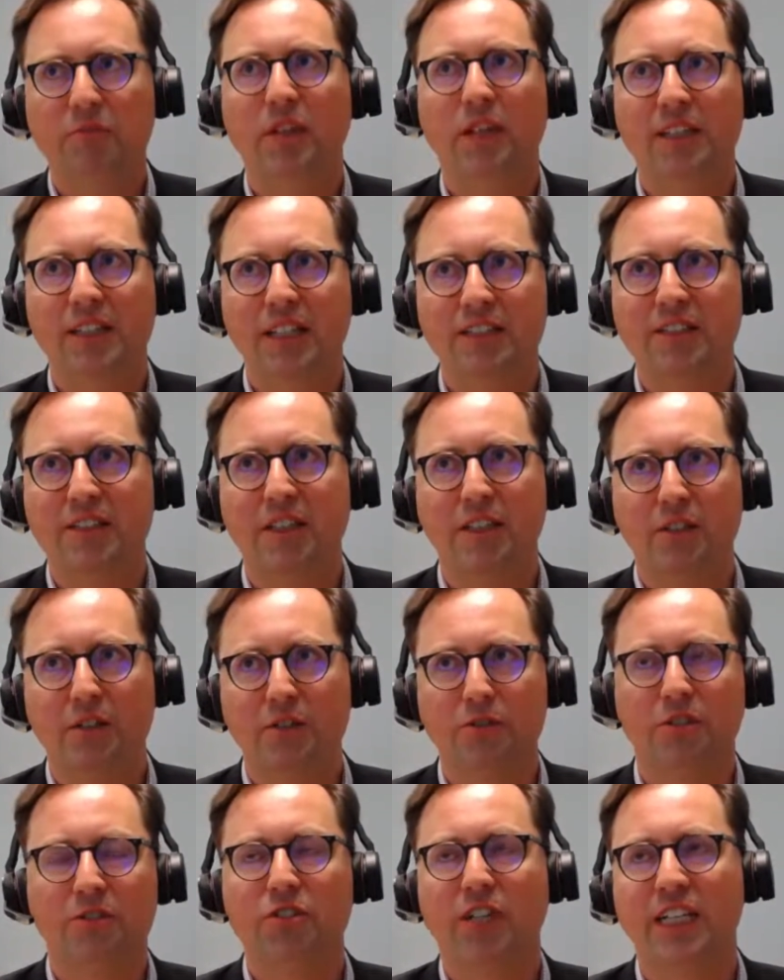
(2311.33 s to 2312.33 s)
This little
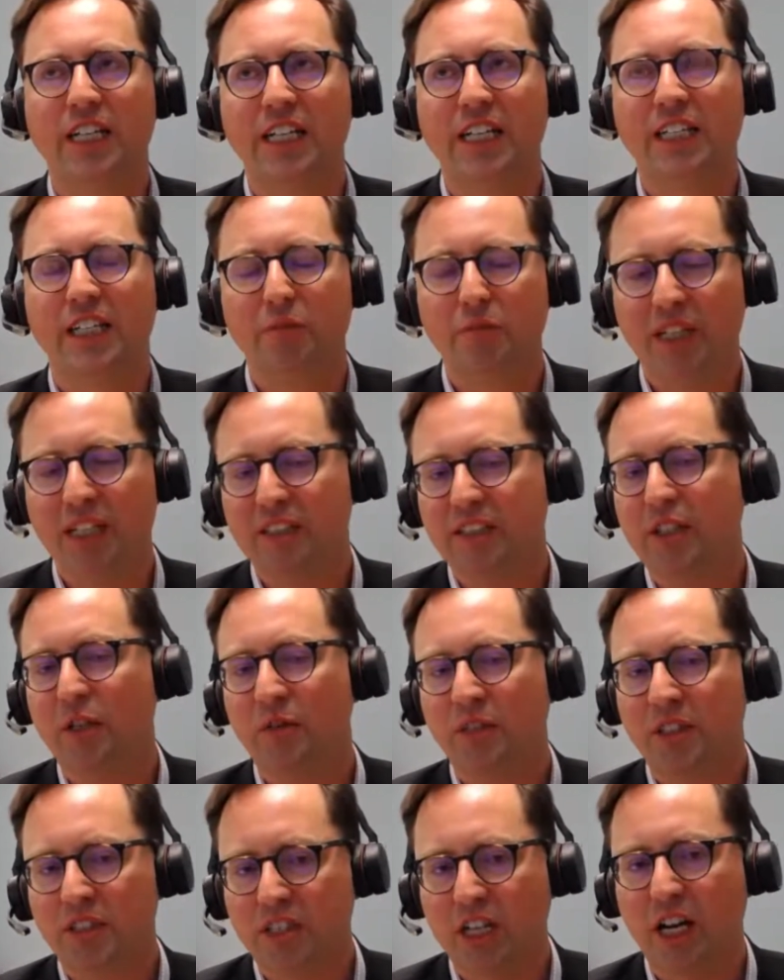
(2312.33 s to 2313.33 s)
trick he did because he owned
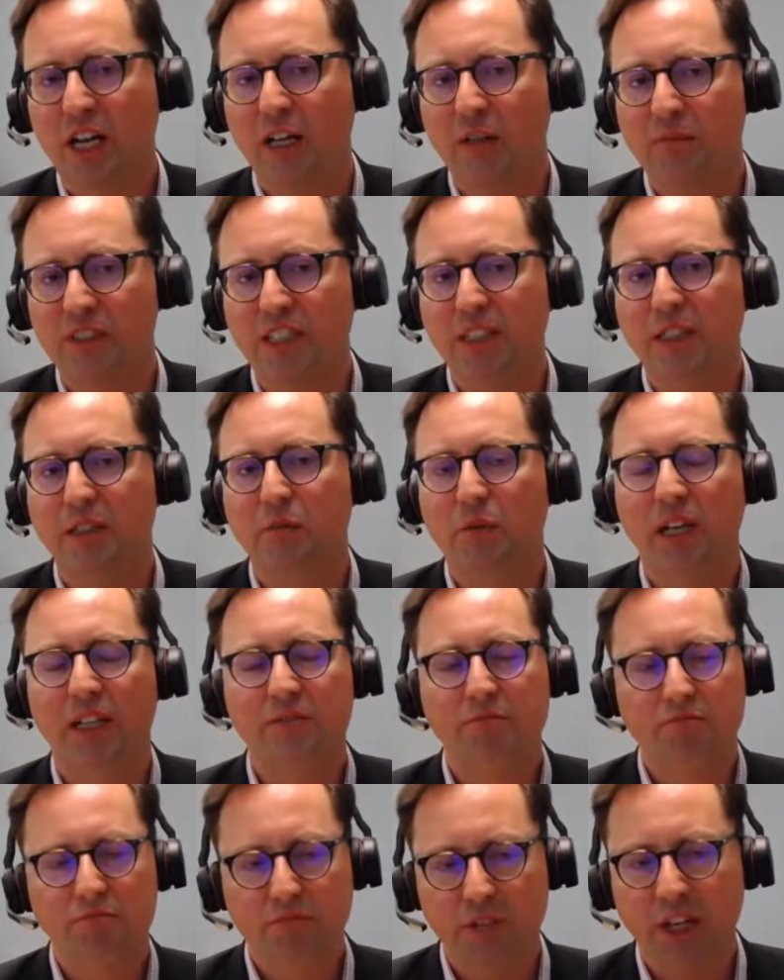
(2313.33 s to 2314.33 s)
the Times.
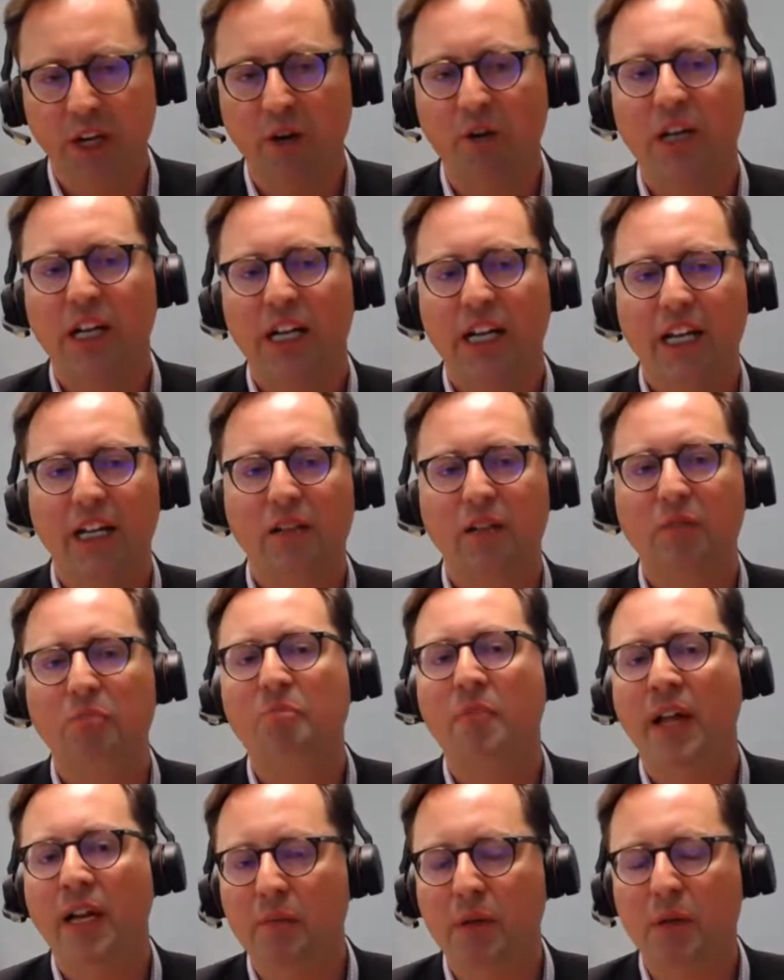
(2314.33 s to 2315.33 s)

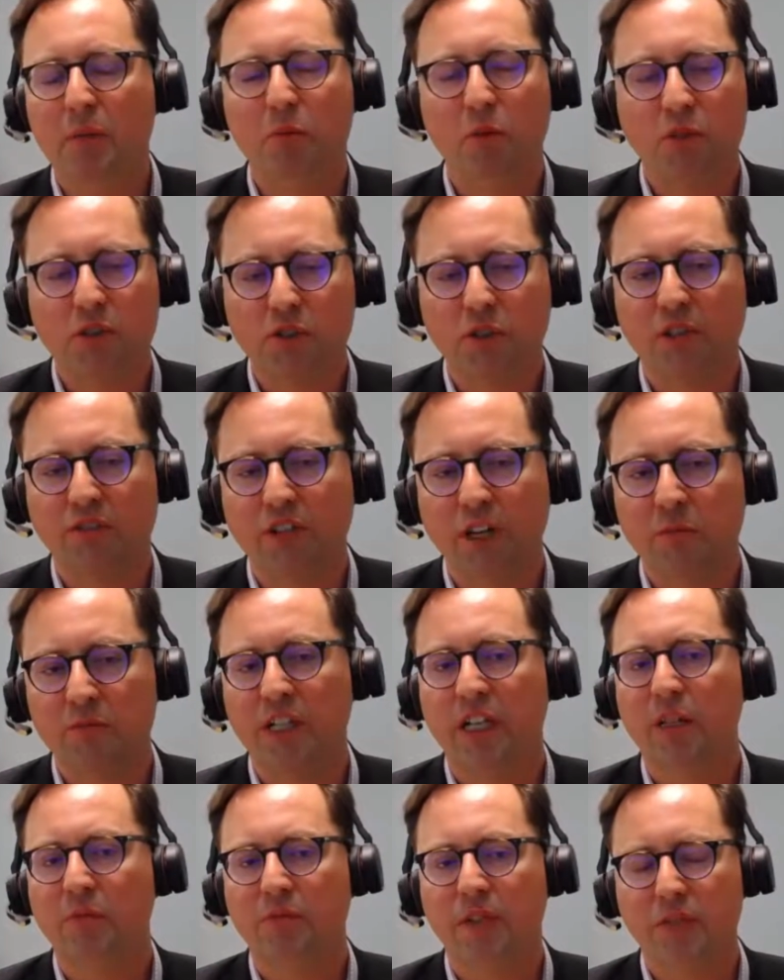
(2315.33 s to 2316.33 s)
Many people would sort of come to
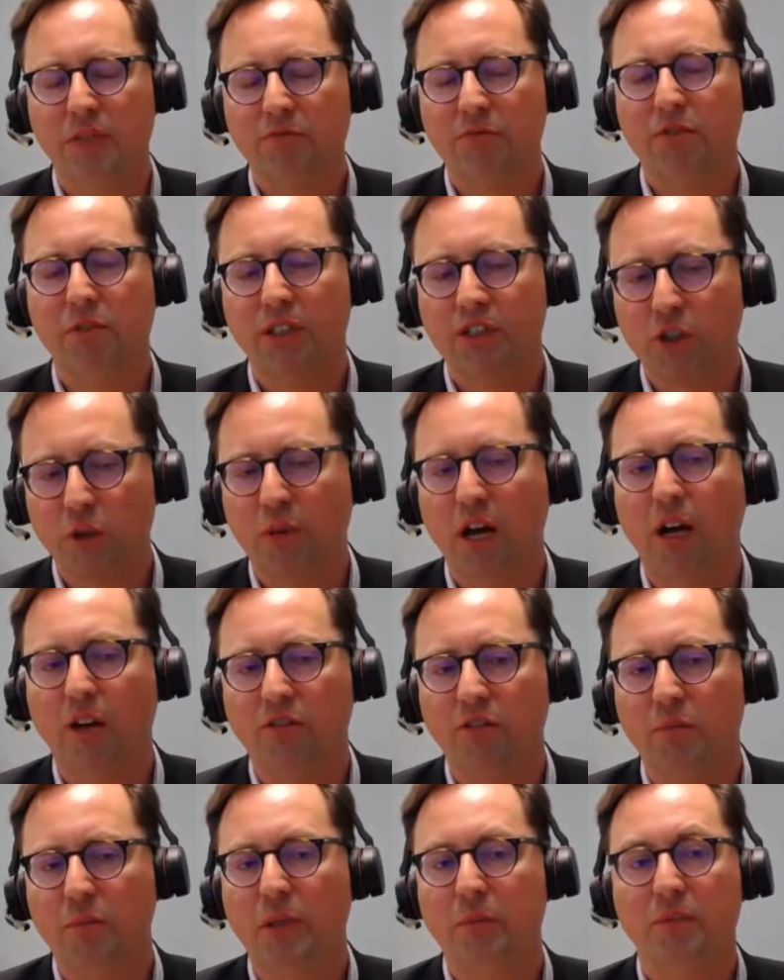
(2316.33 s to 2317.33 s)
him, influential,
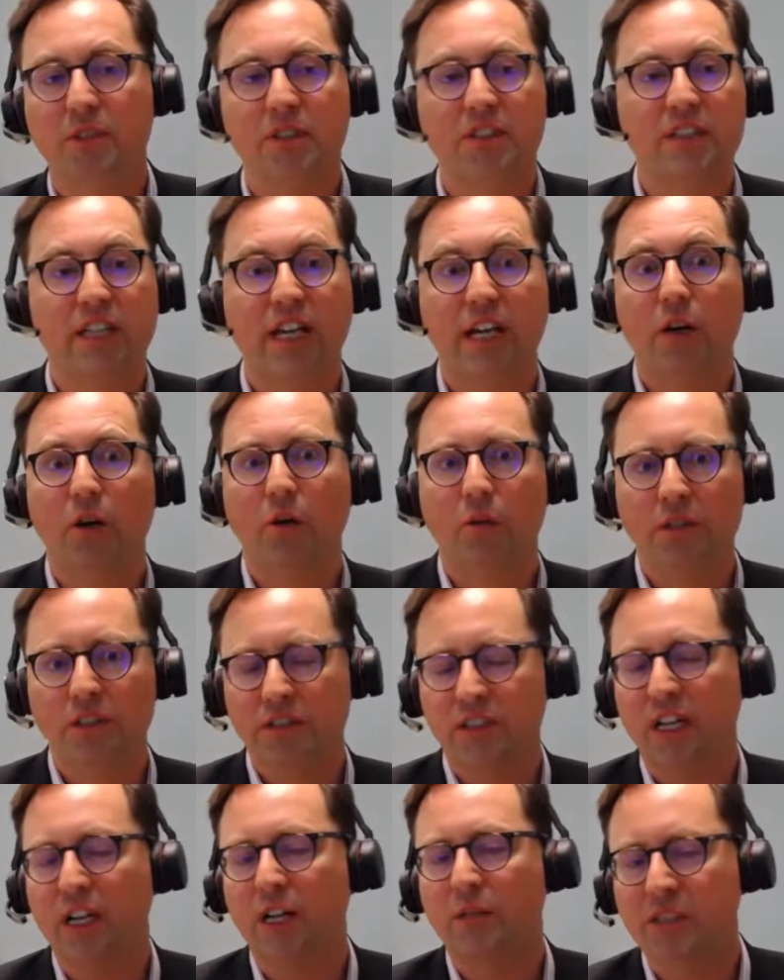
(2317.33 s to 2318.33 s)
powerful people, to say, "Oh, the
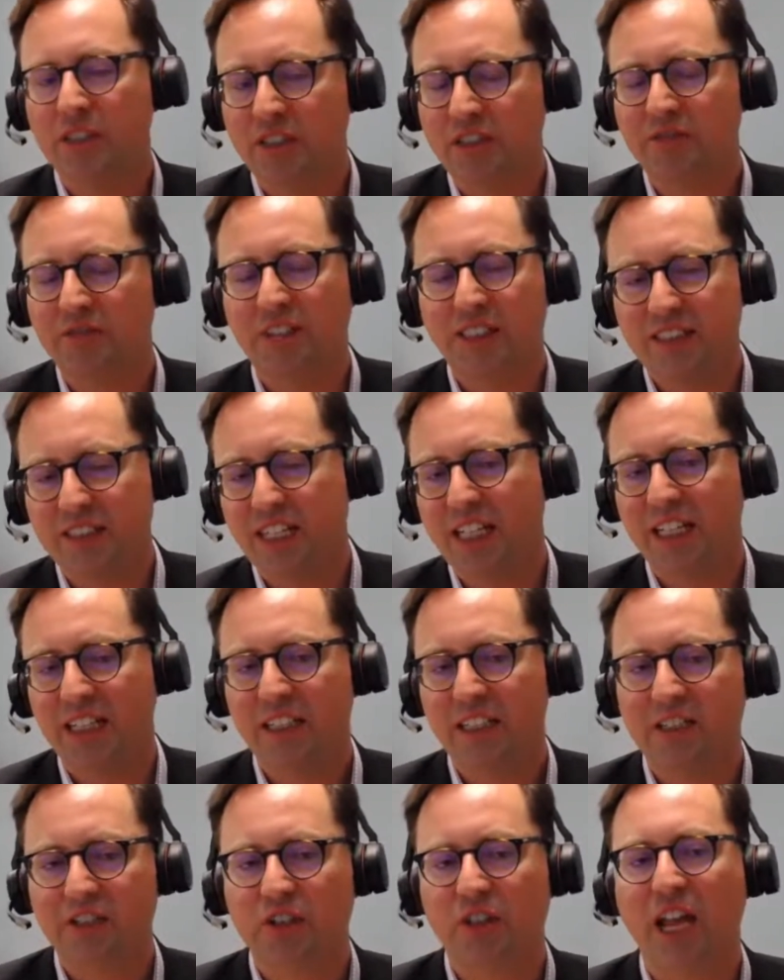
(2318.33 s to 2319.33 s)
Times is investigating
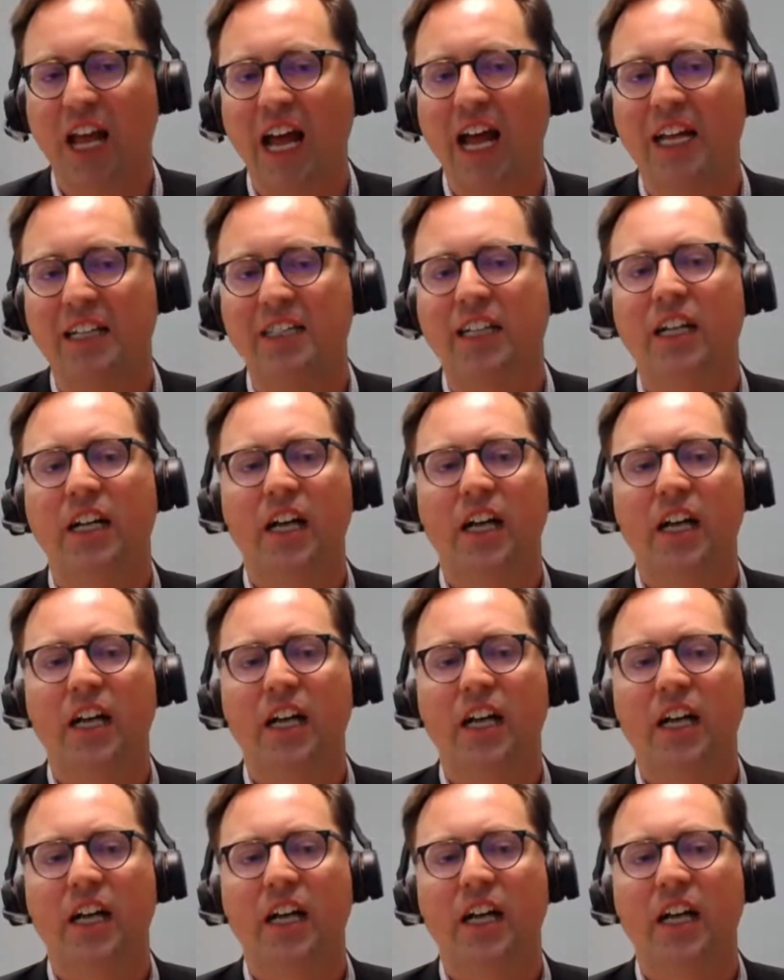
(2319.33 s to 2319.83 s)
this or that.